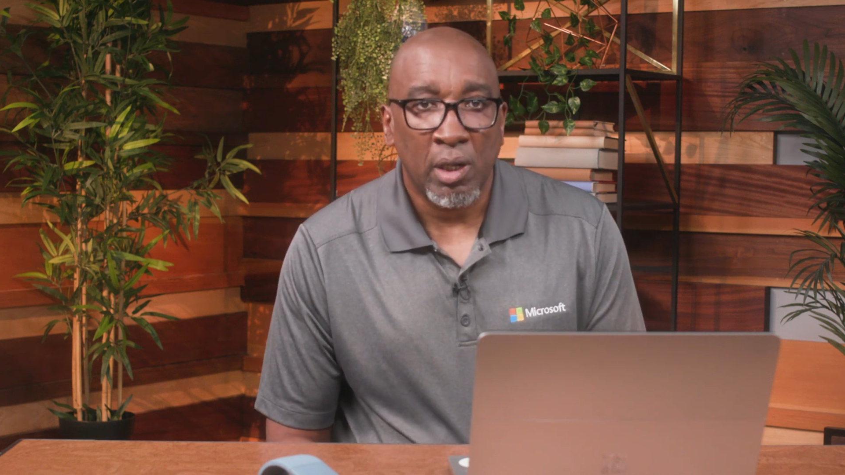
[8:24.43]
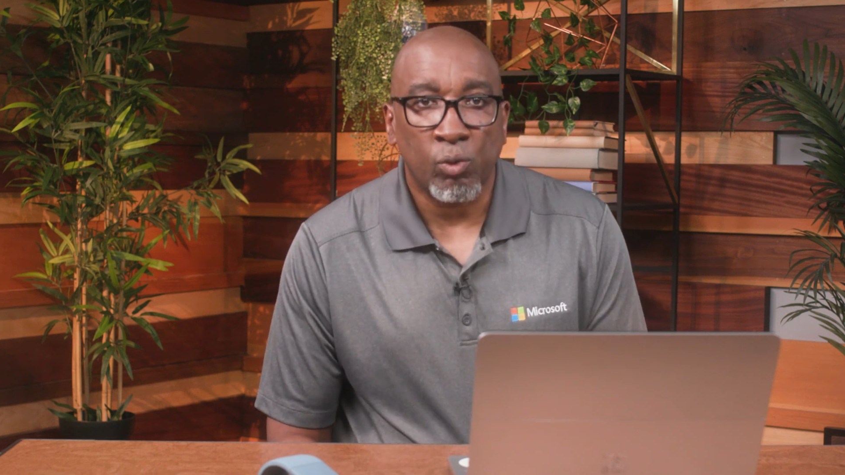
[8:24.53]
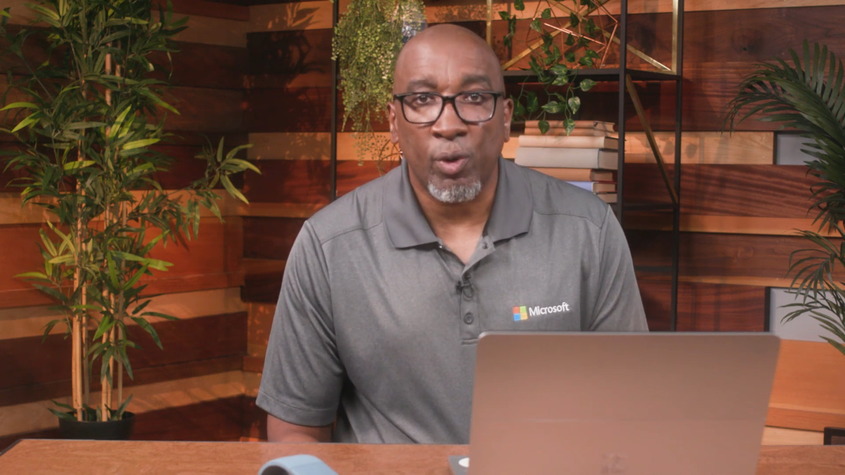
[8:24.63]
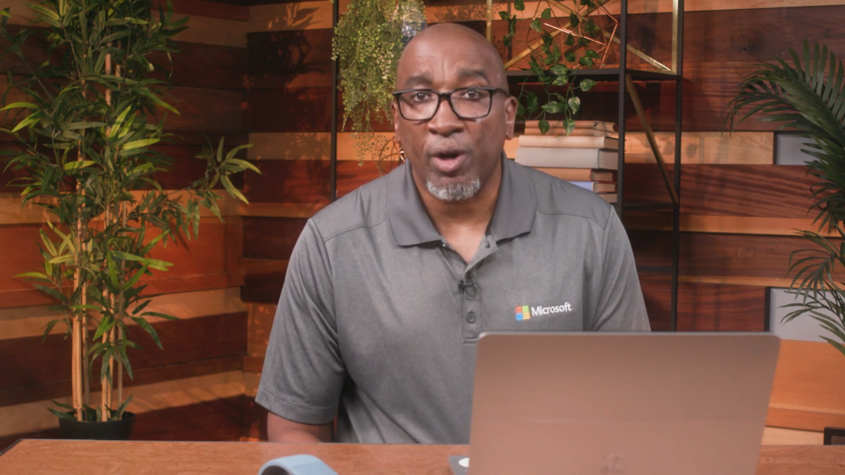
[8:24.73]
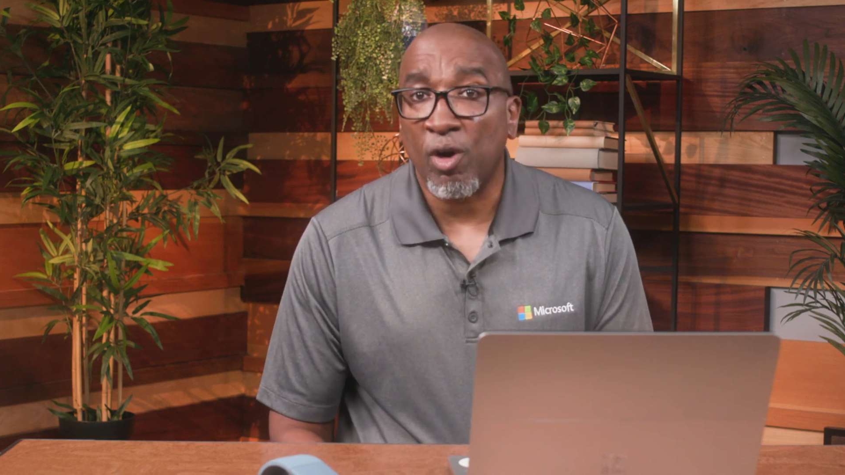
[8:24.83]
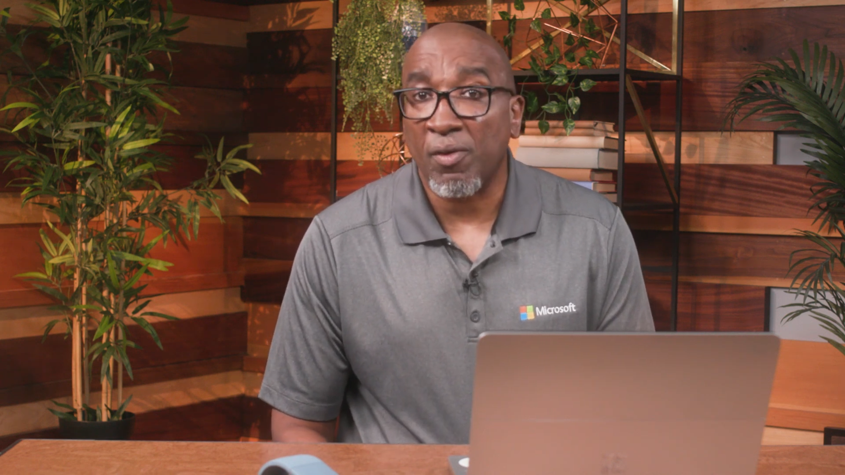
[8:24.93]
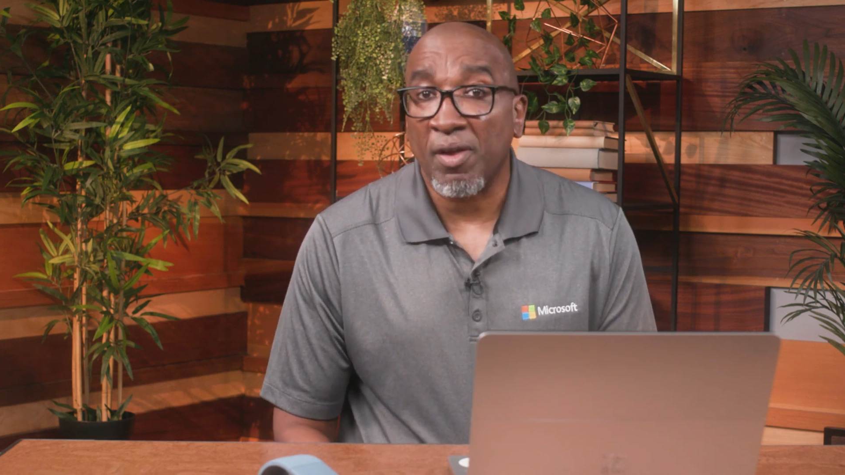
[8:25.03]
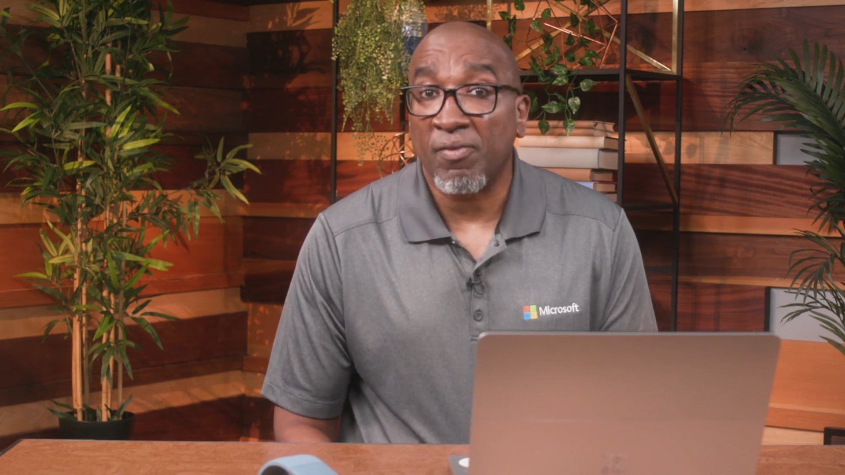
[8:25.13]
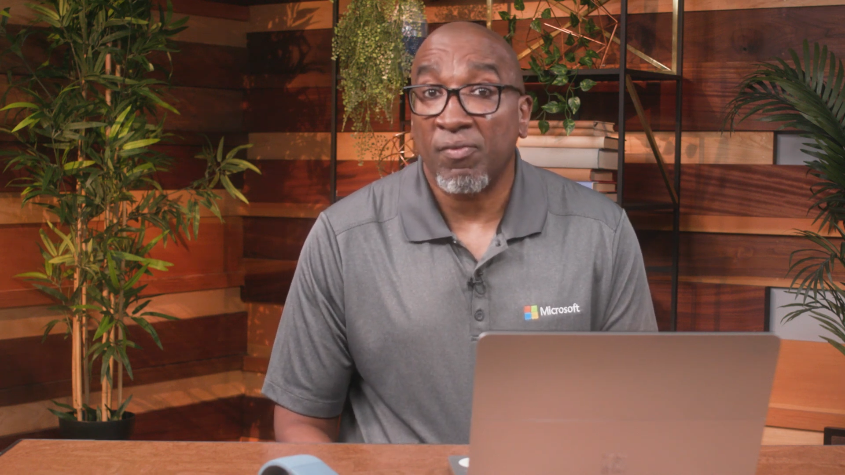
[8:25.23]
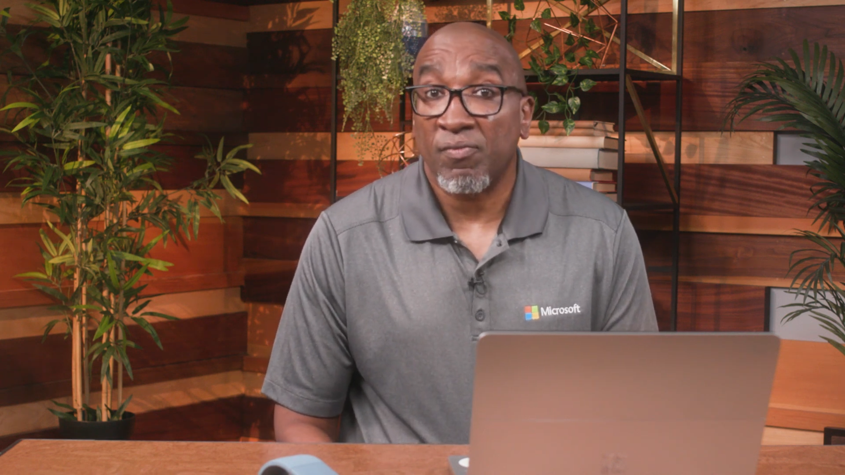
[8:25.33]
We went over
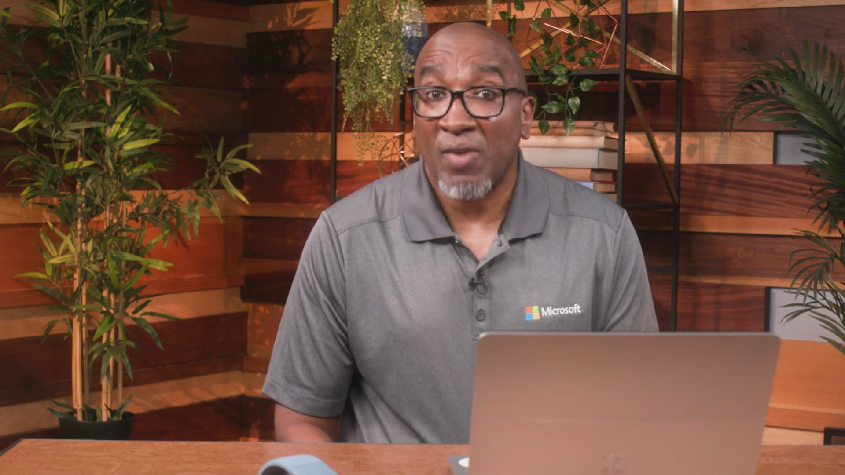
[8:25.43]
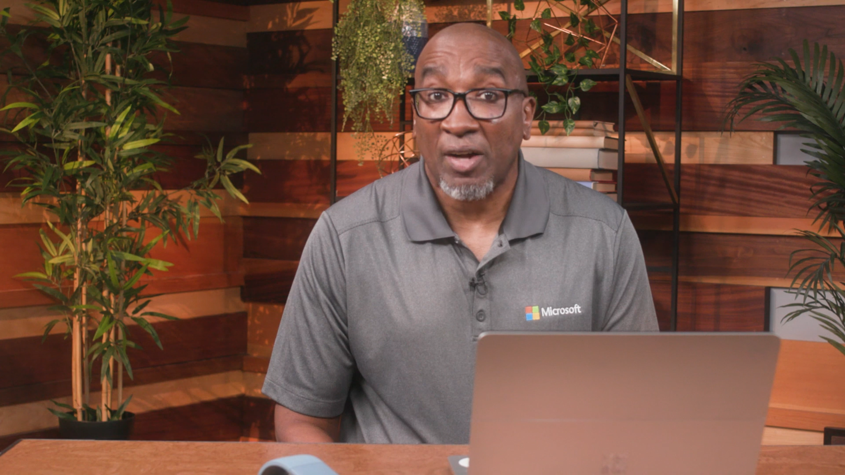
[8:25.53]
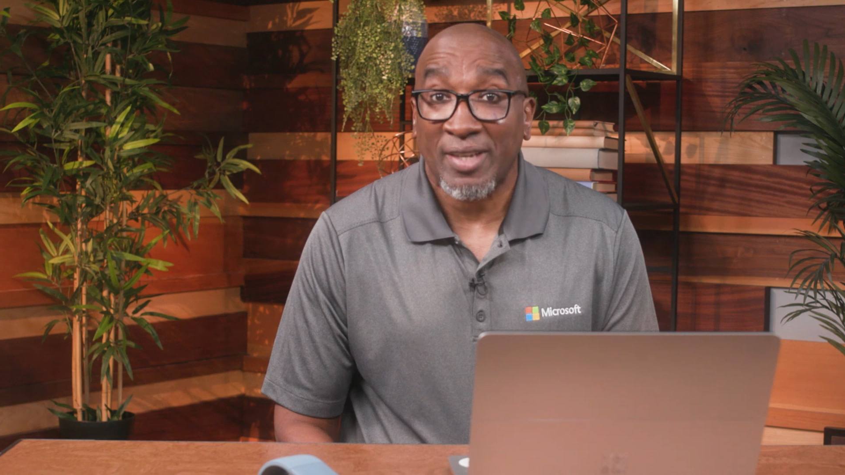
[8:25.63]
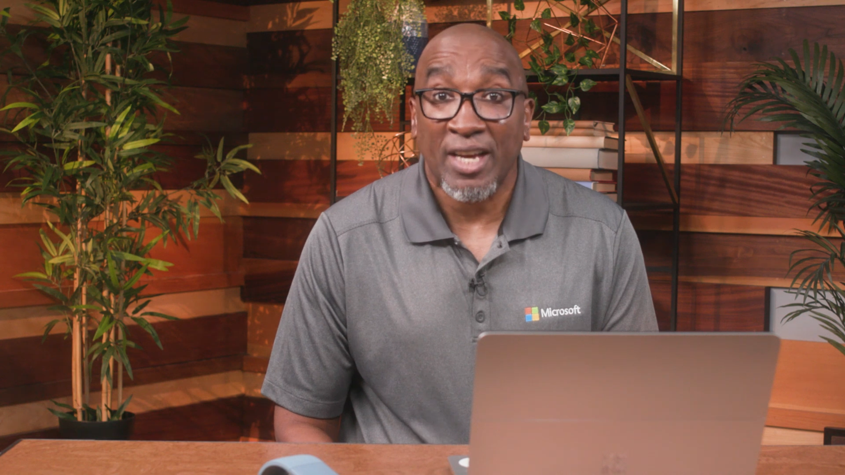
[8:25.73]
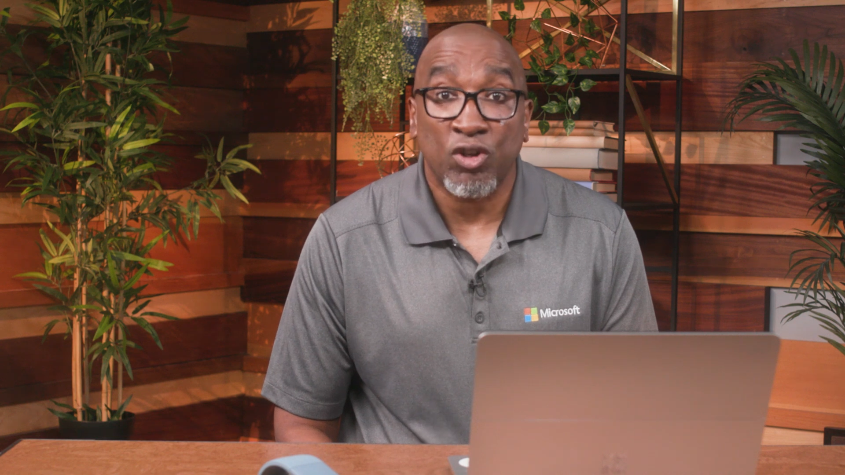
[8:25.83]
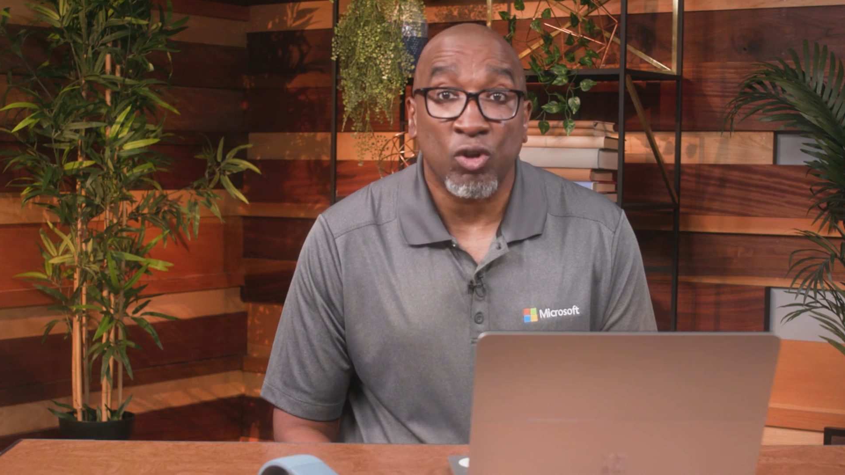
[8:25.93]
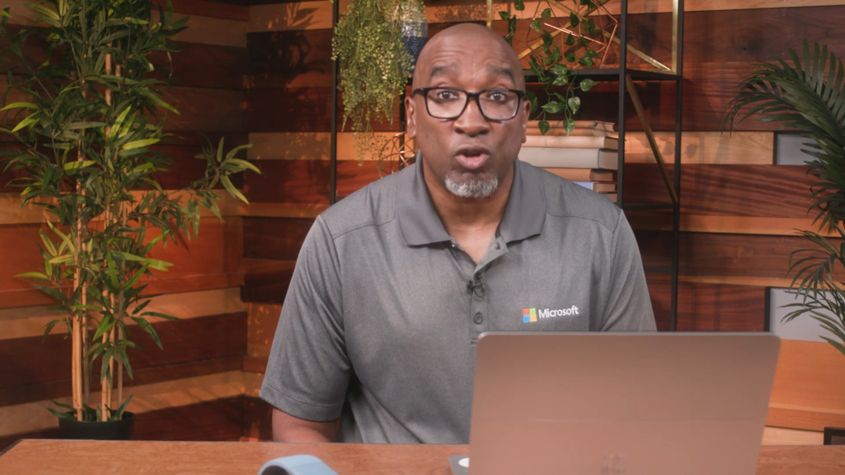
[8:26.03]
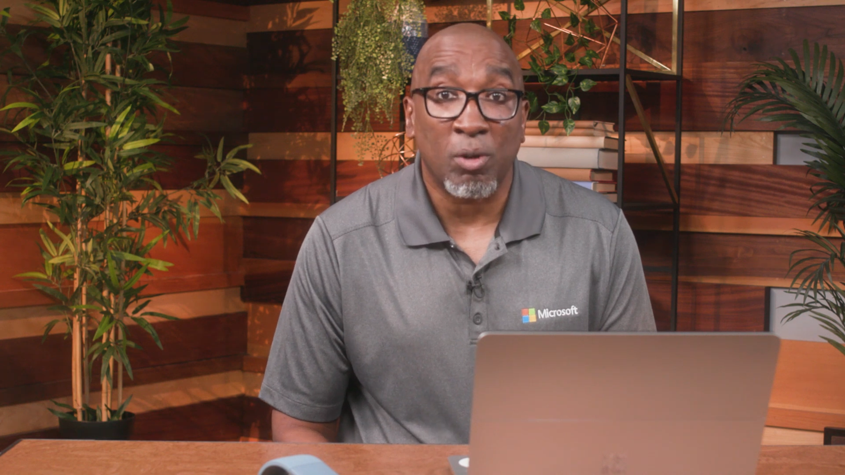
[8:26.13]
the foundational